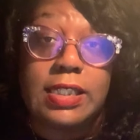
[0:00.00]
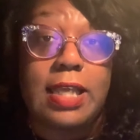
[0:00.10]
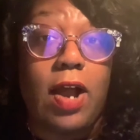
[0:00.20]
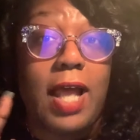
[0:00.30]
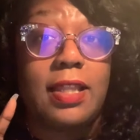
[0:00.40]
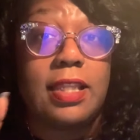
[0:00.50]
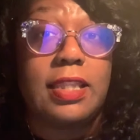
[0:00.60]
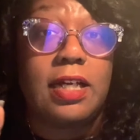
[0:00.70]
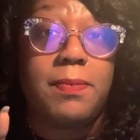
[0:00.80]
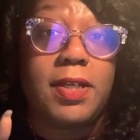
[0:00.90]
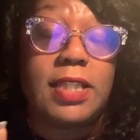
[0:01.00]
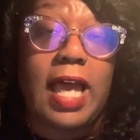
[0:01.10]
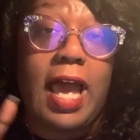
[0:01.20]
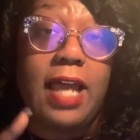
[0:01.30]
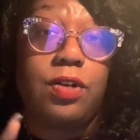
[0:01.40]
Now, the thing about
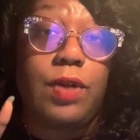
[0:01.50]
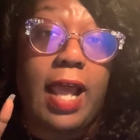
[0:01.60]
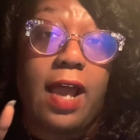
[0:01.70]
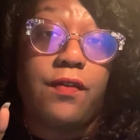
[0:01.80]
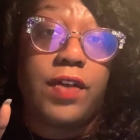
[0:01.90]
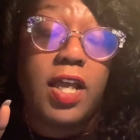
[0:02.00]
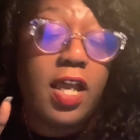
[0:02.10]
that, I don't have